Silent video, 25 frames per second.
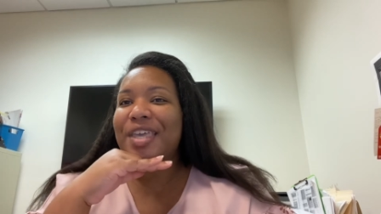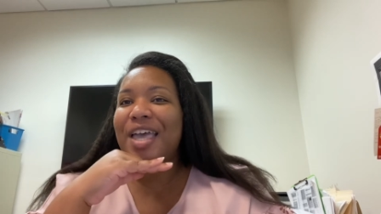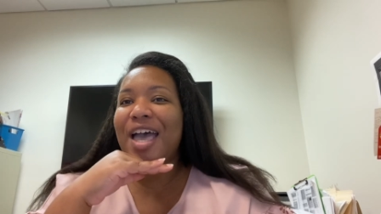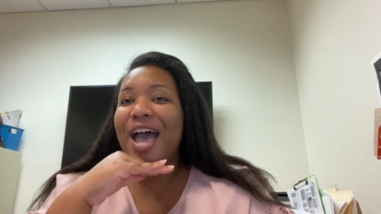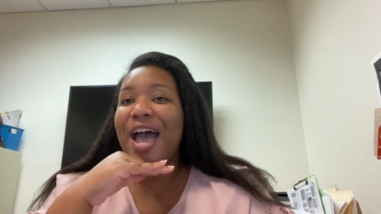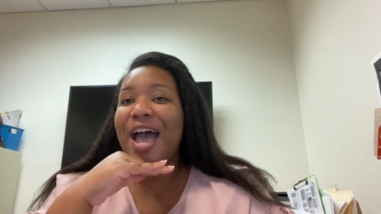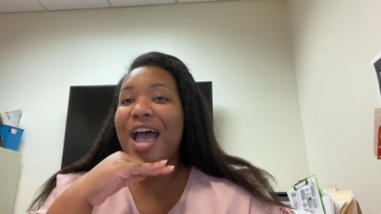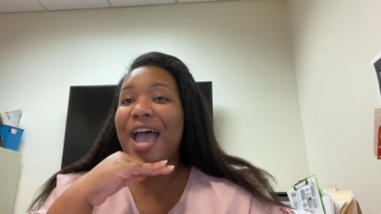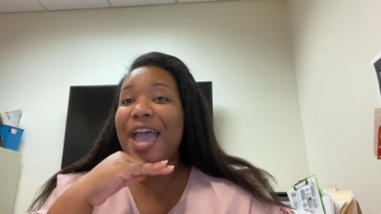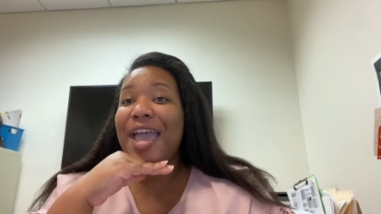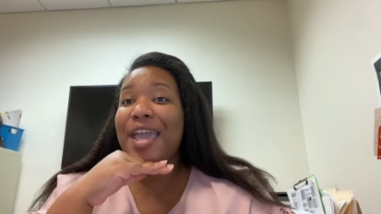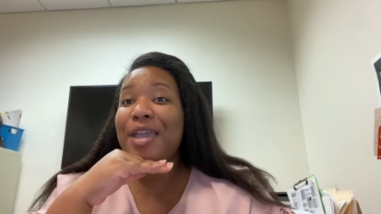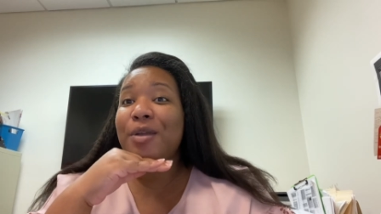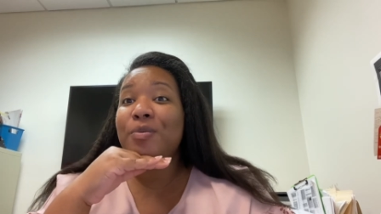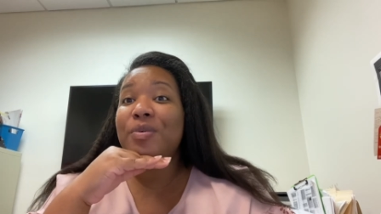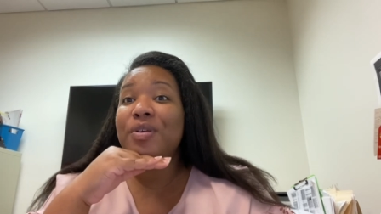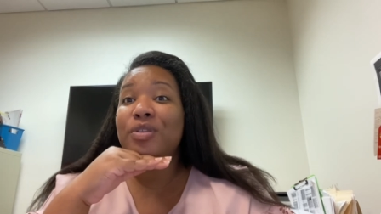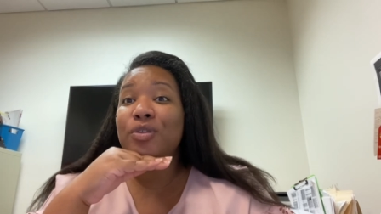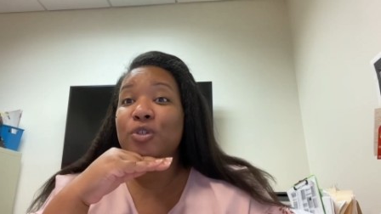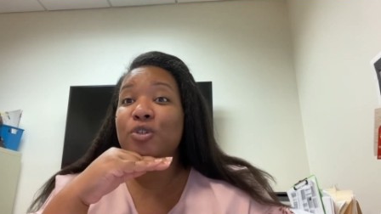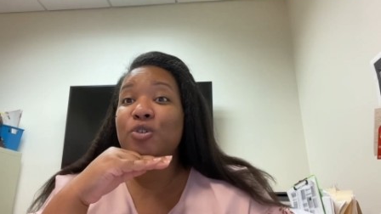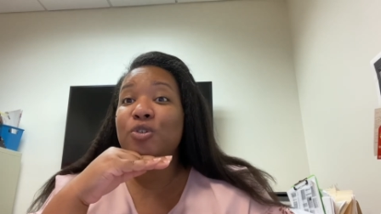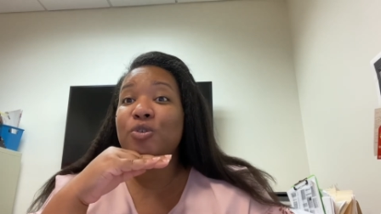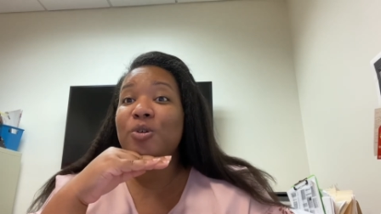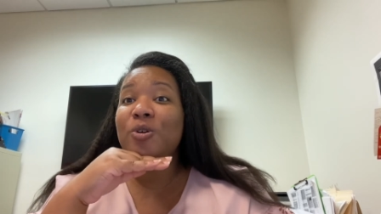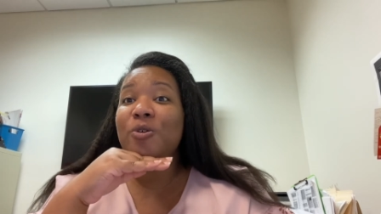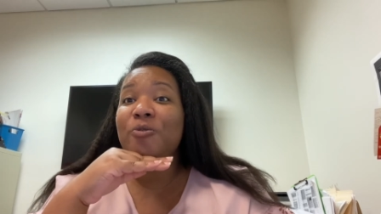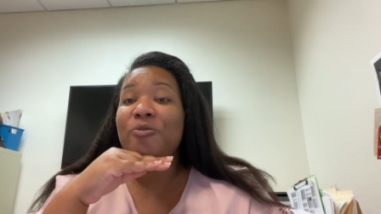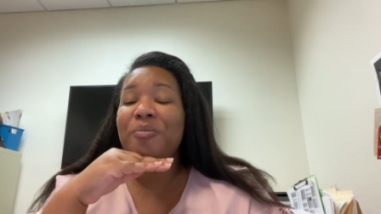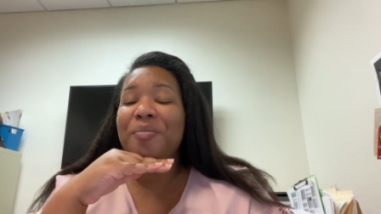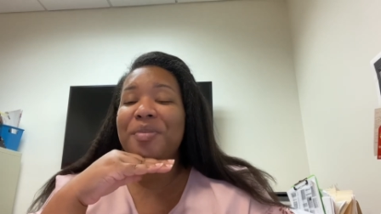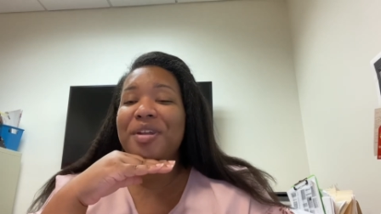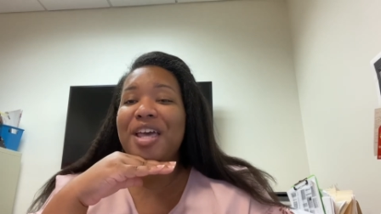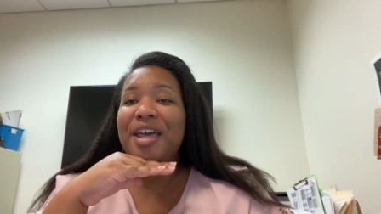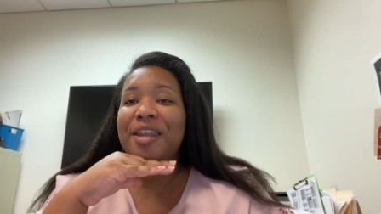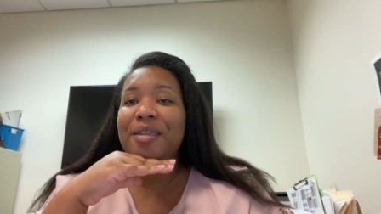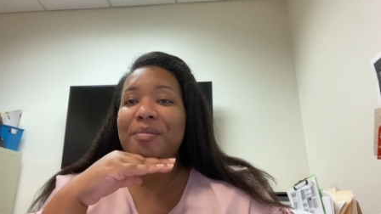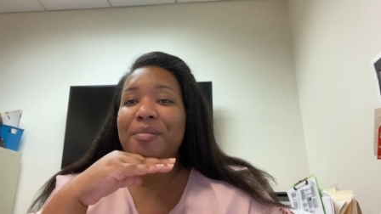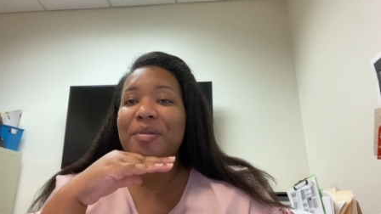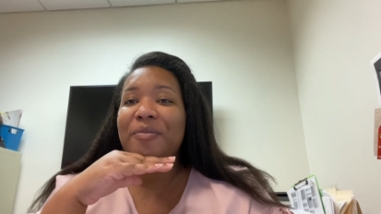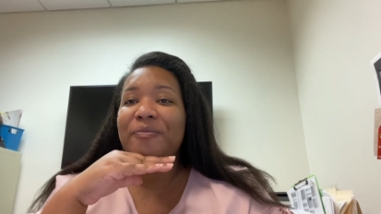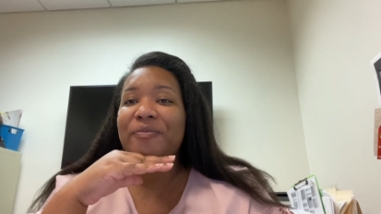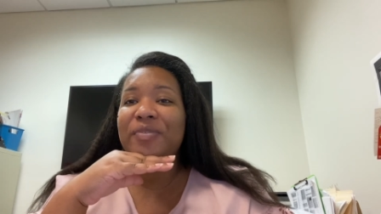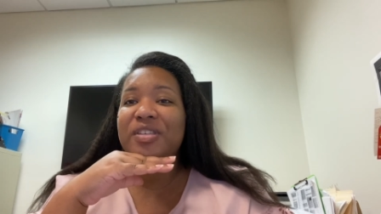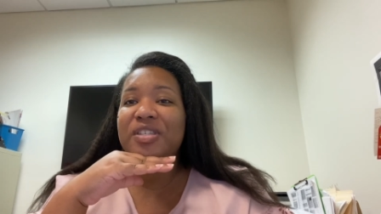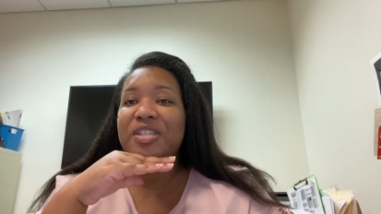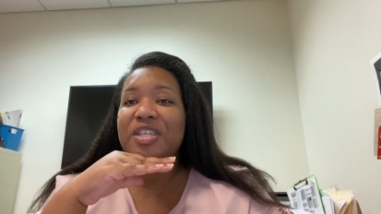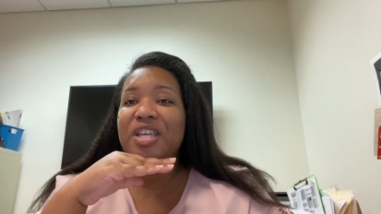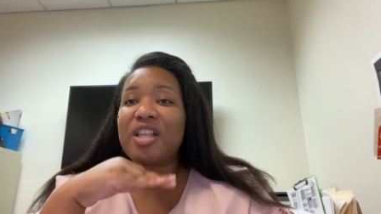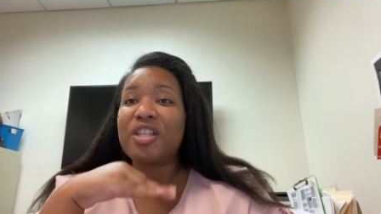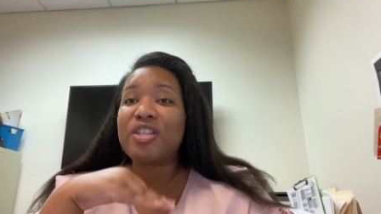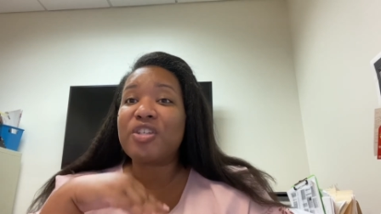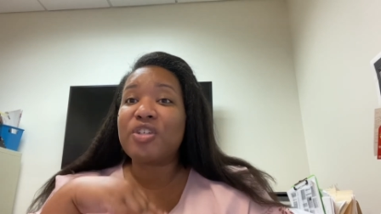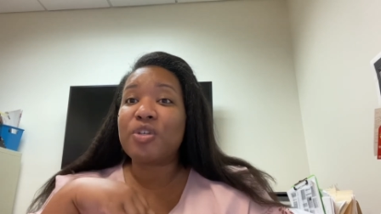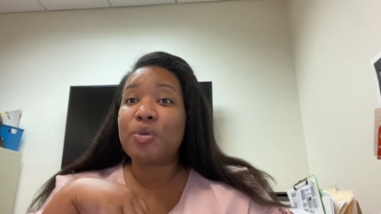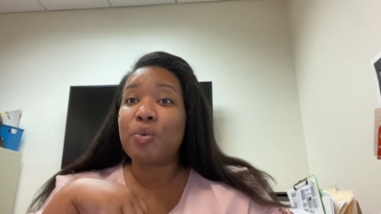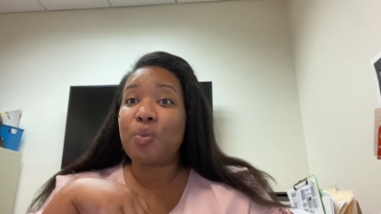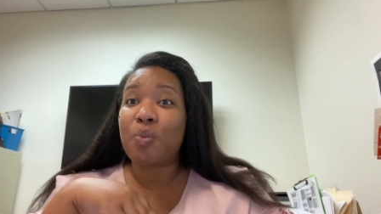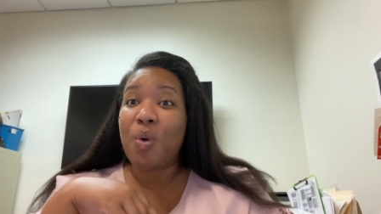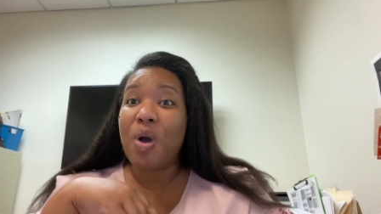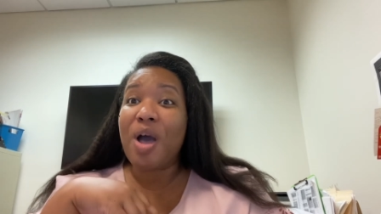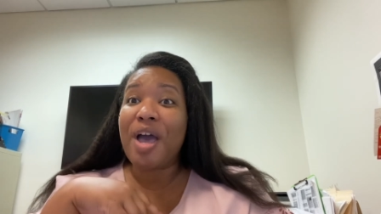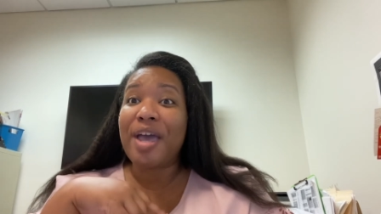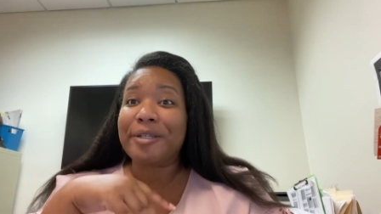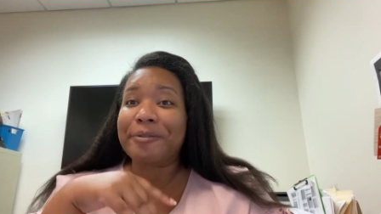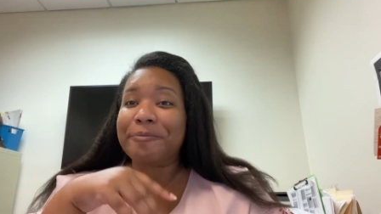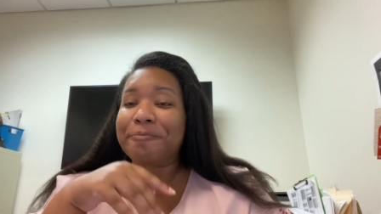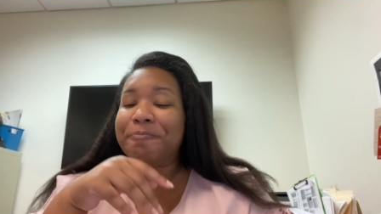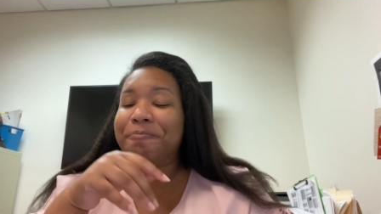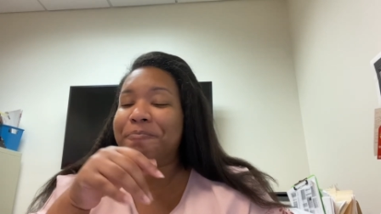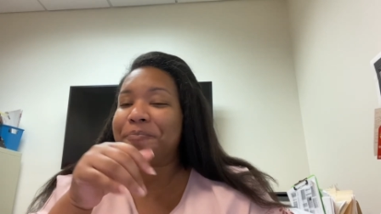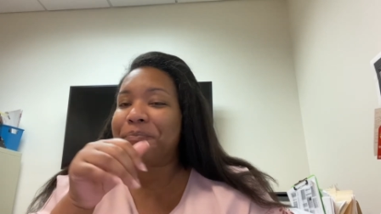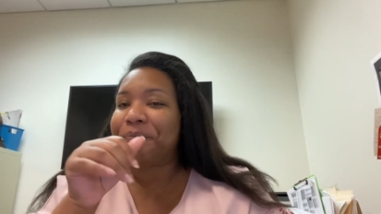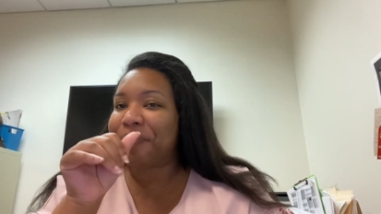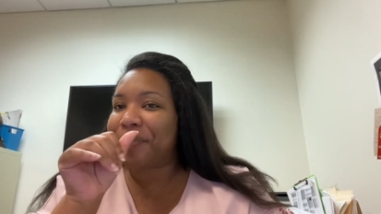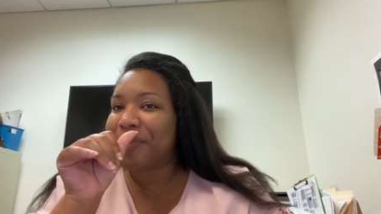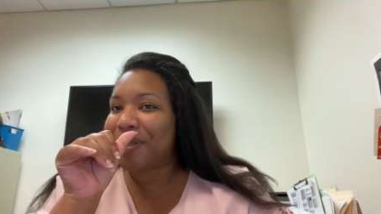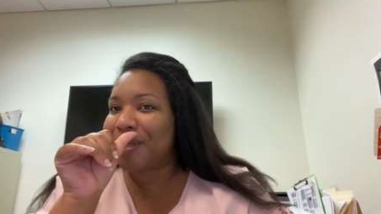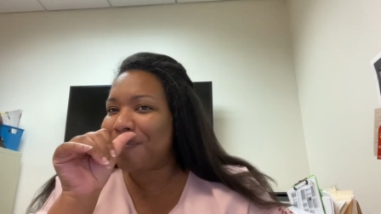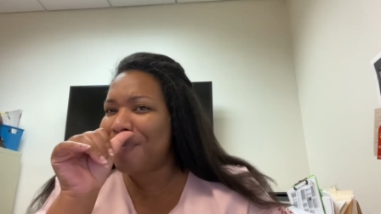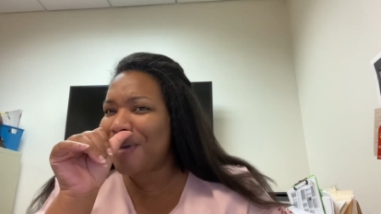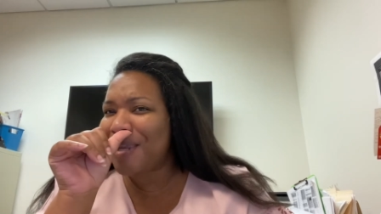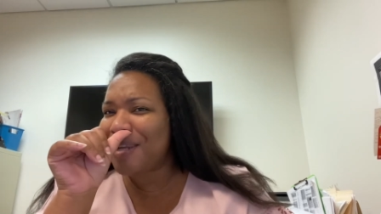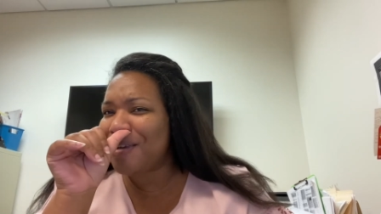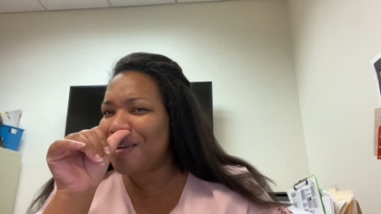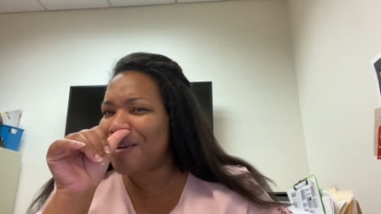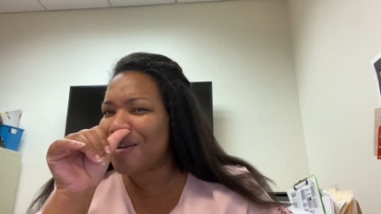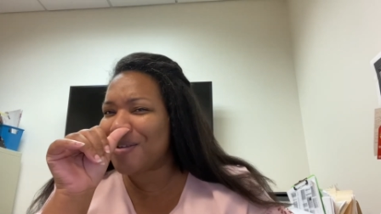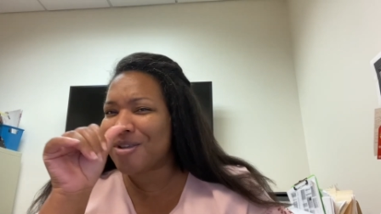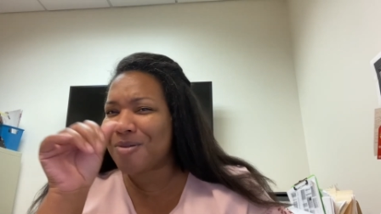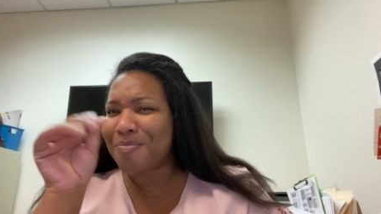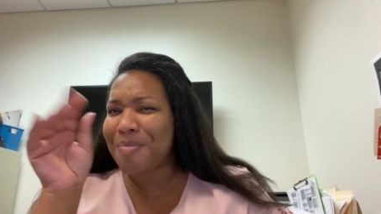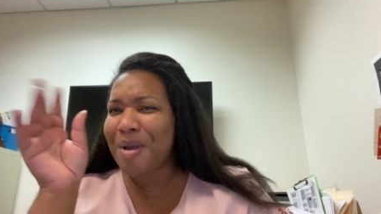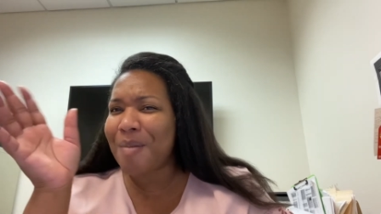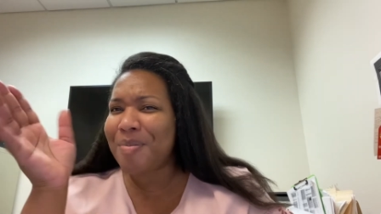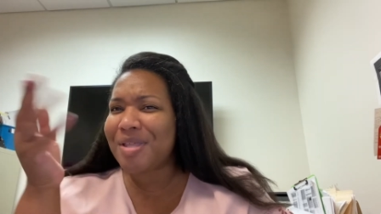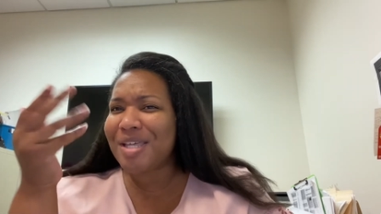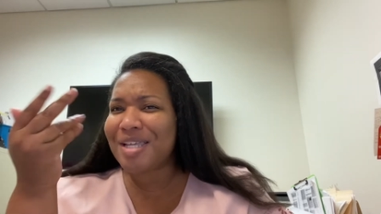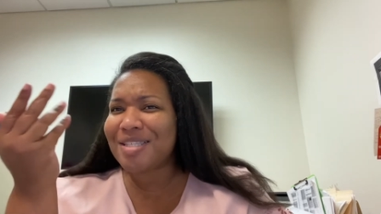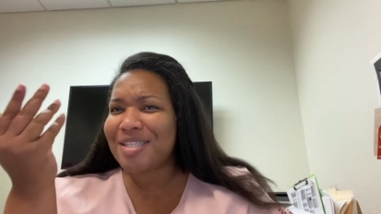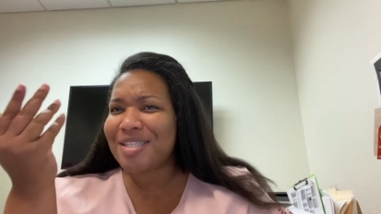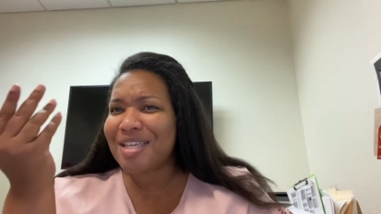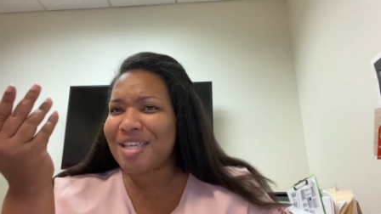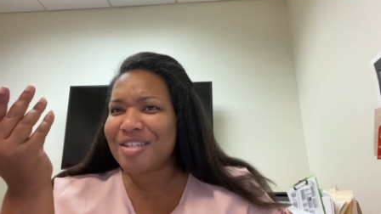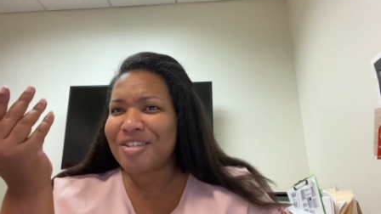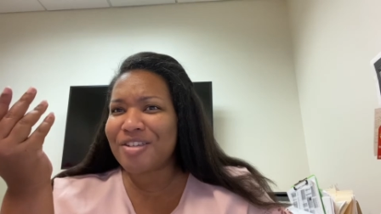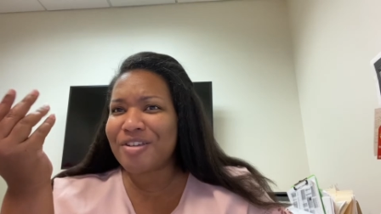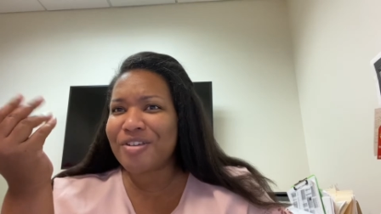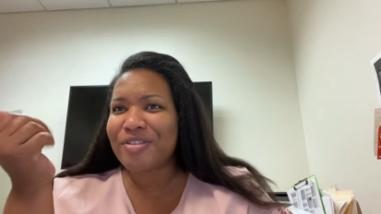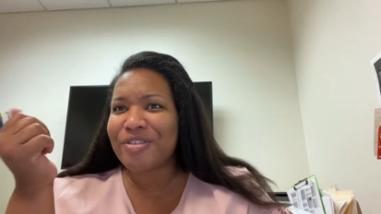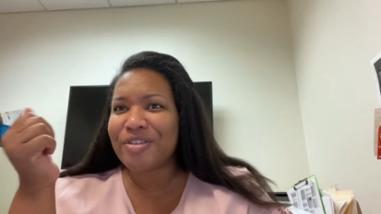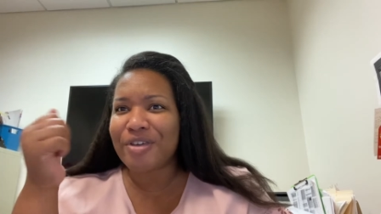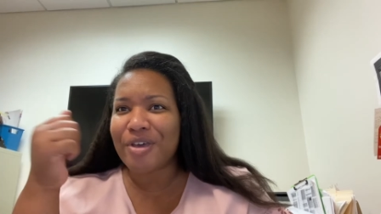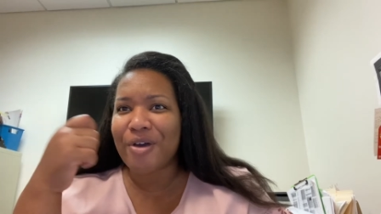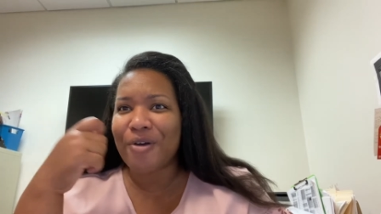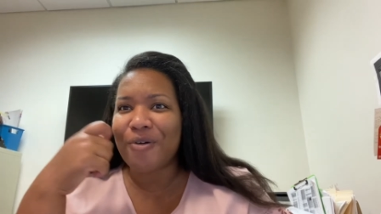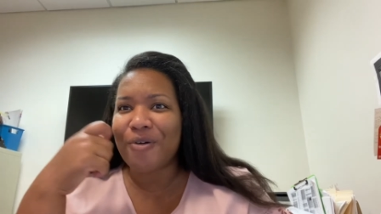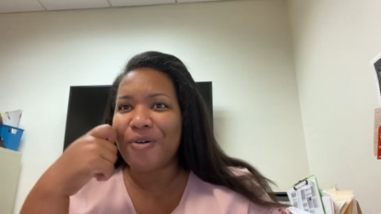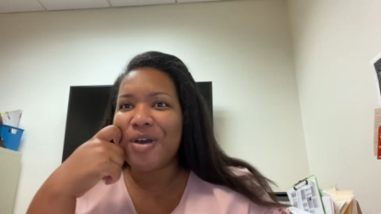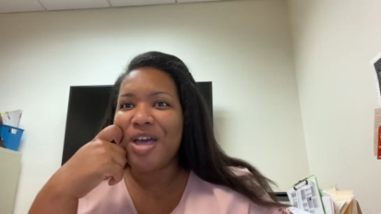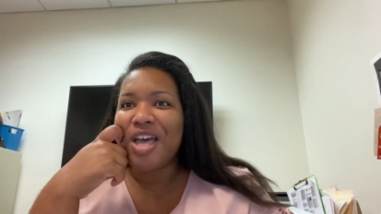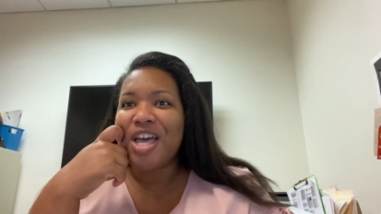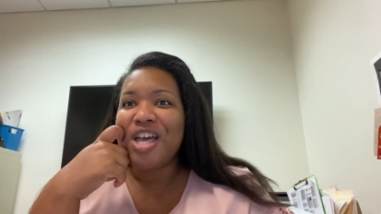I withdrew from Anatomy and Physiology 1 many years ago, probably like 10 years ago.